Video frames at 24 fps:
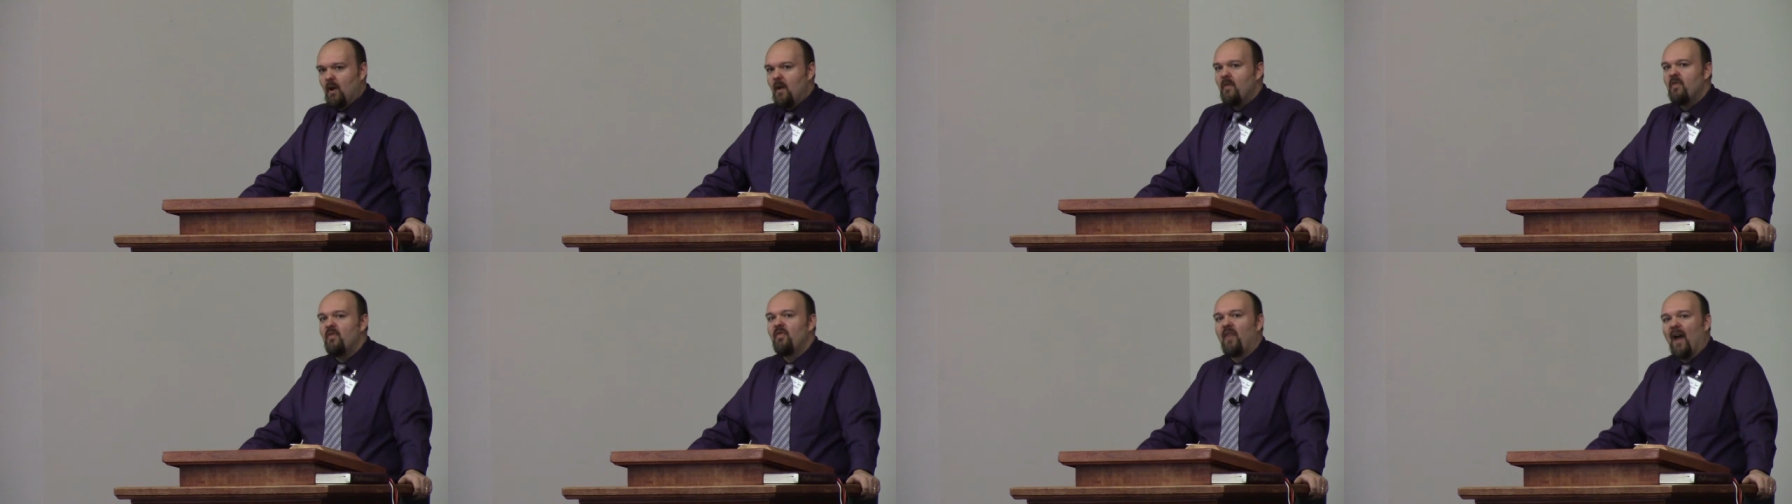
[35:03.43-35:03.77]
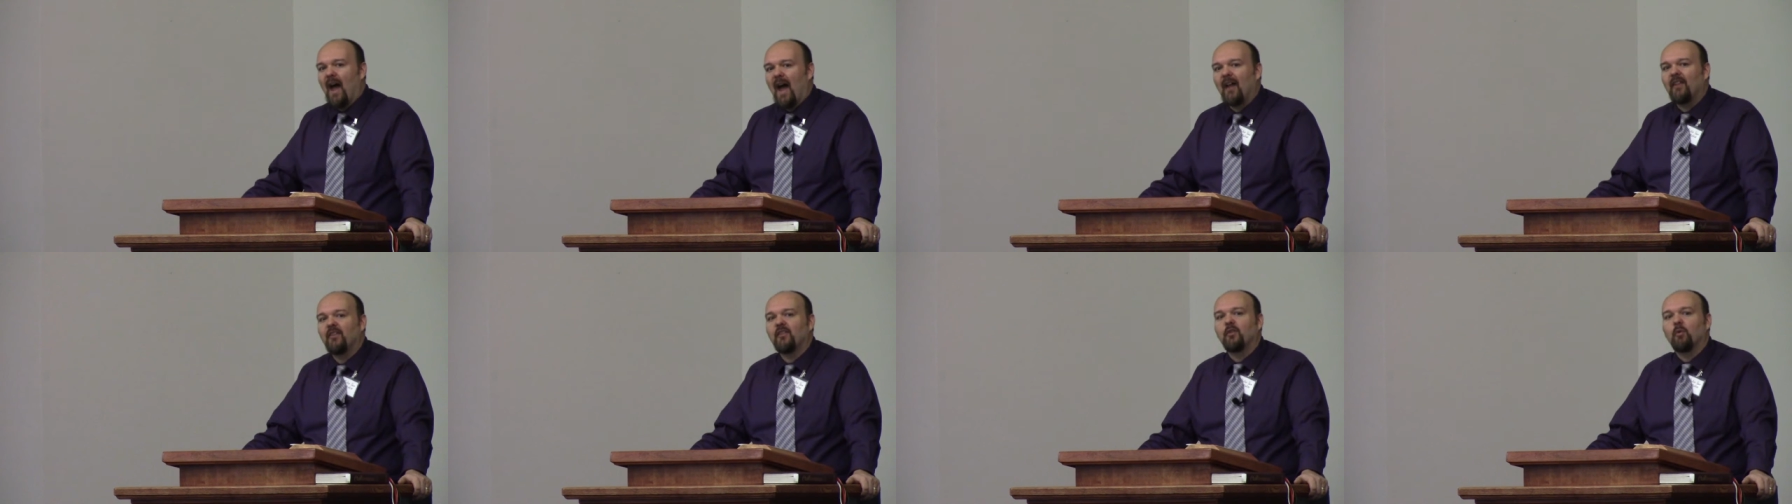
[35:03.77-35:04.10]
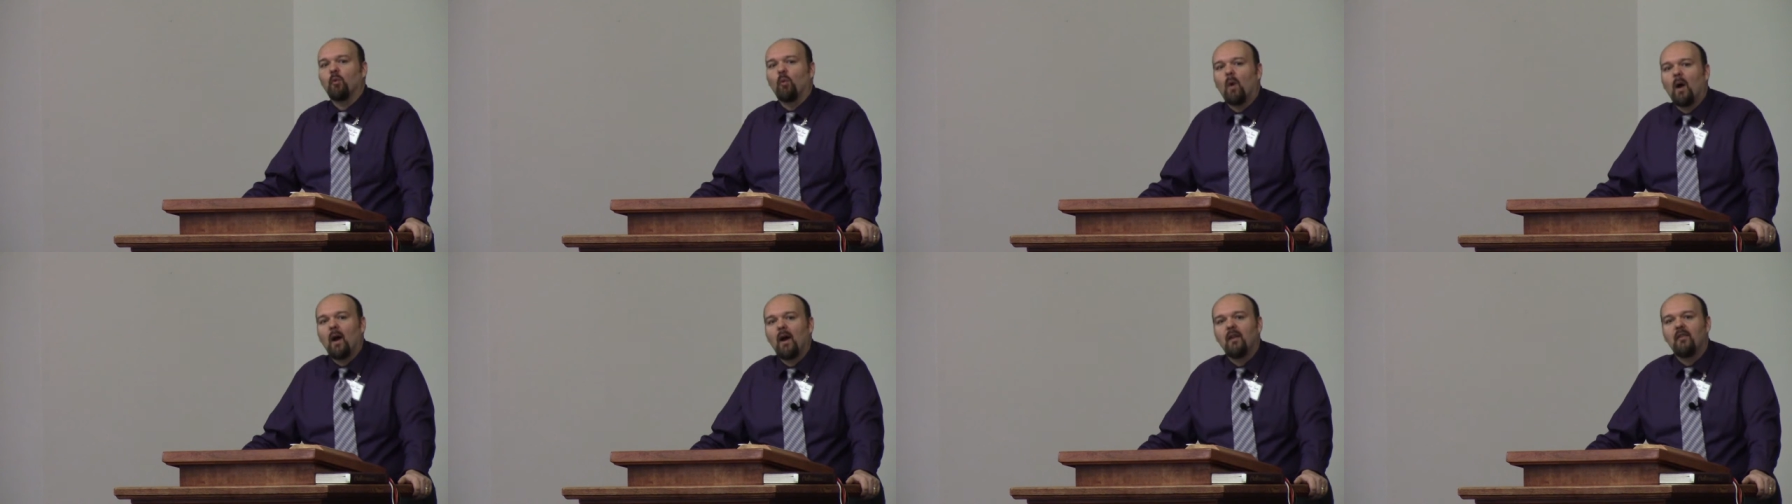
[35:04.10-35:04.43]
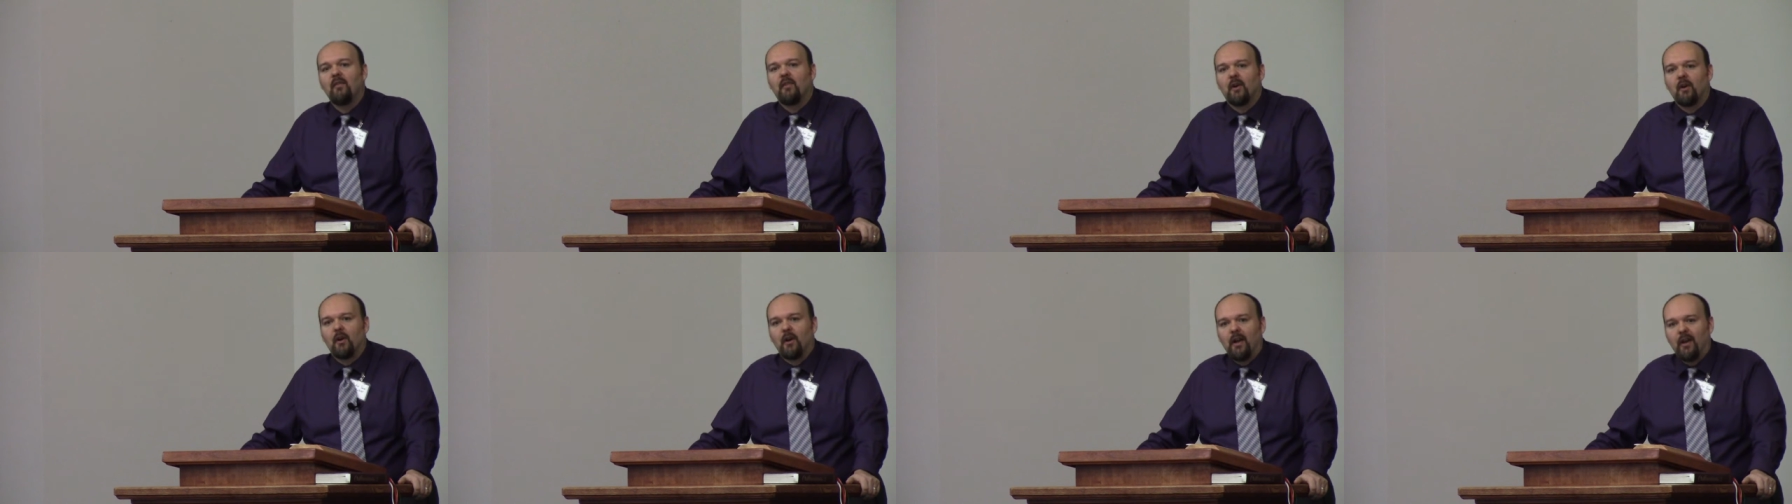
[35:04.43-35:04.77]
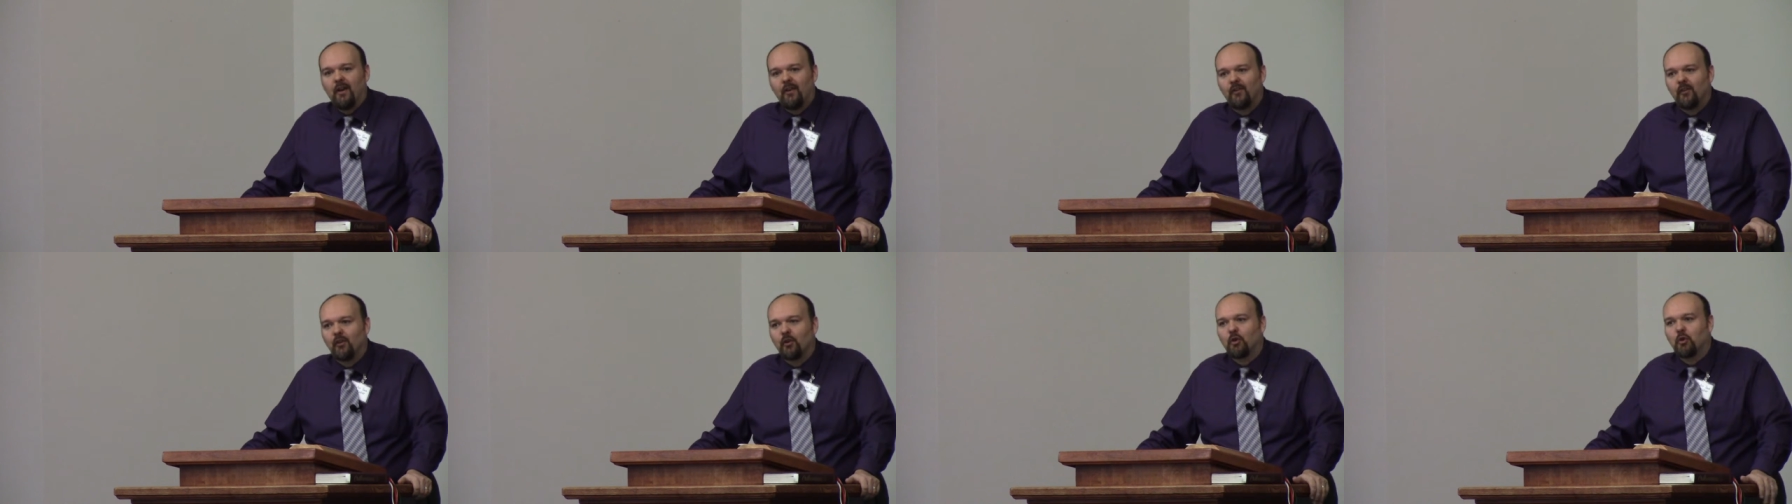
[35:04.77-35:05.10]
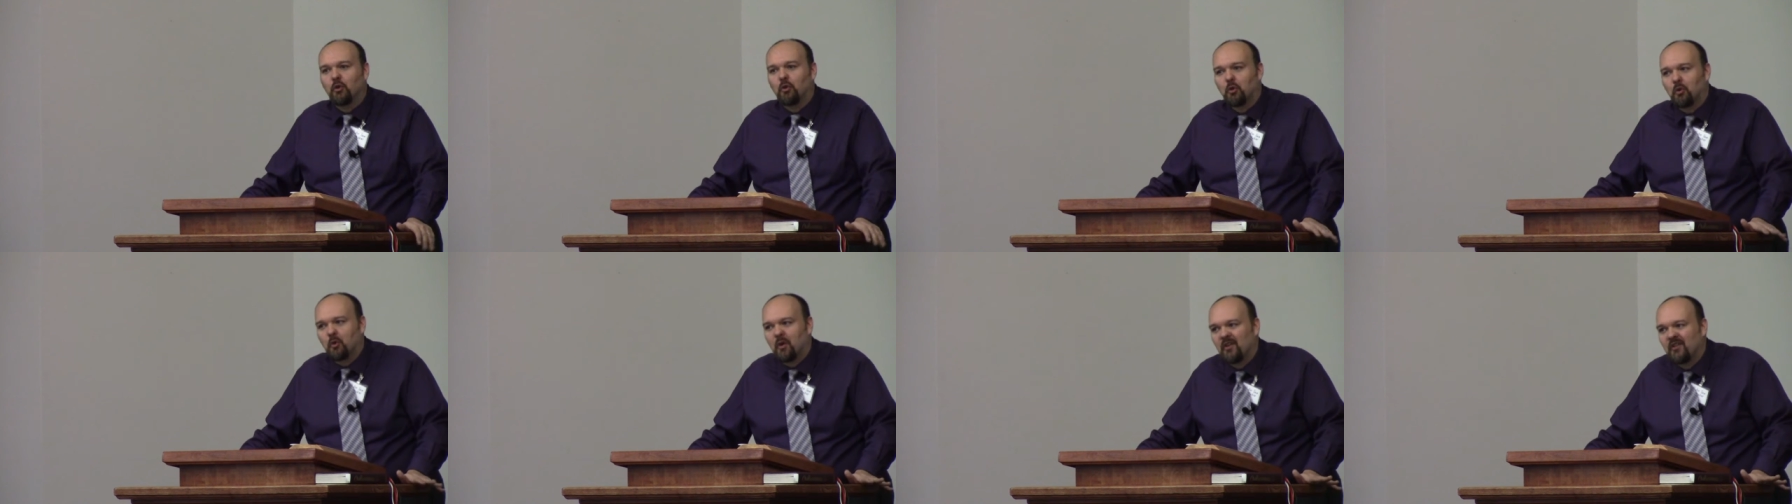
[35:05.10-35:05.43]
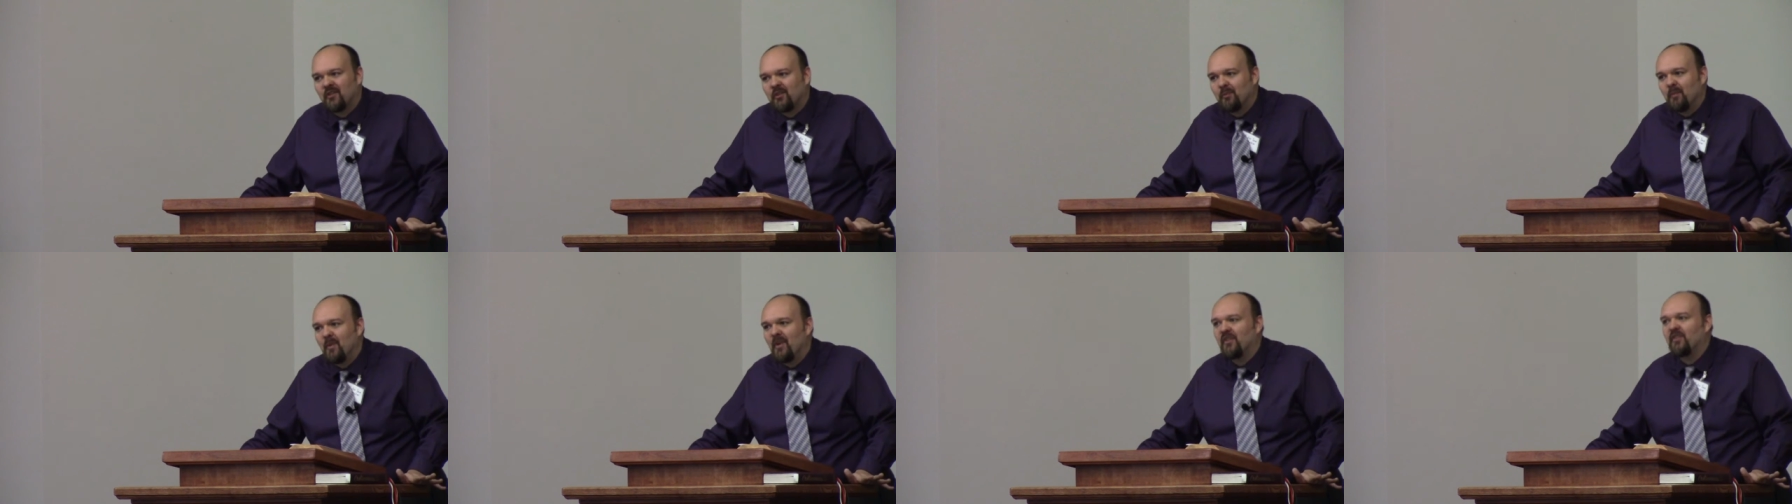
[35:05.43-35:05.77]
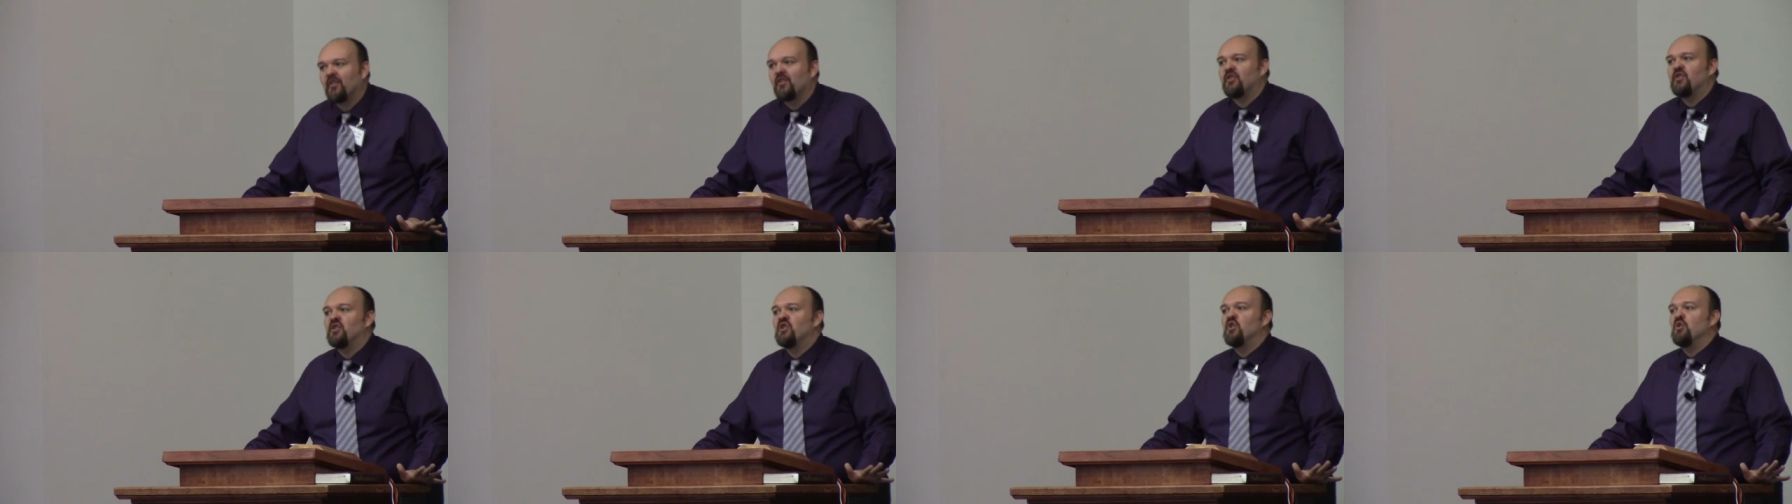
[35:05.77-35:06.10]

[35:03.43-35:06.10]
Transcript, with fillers: That's why there is a Christmas